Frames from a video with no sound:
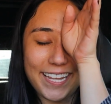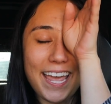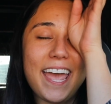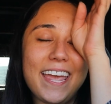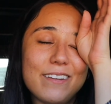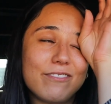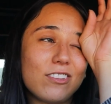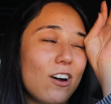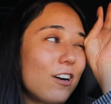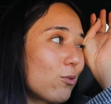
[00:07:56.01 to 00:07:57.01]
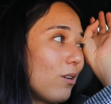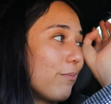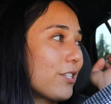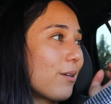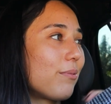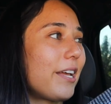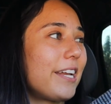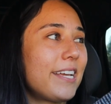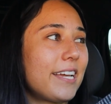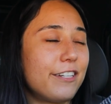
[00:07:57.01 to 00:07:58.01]
I hate vlogs where I'm just
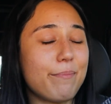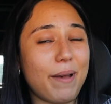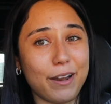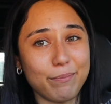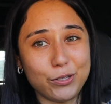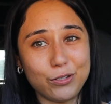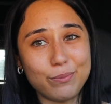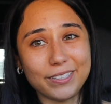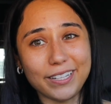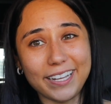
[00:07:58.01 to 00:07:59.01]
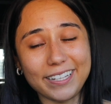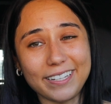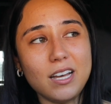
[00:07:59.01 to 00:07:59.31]
complaining and in a bad mood, but like,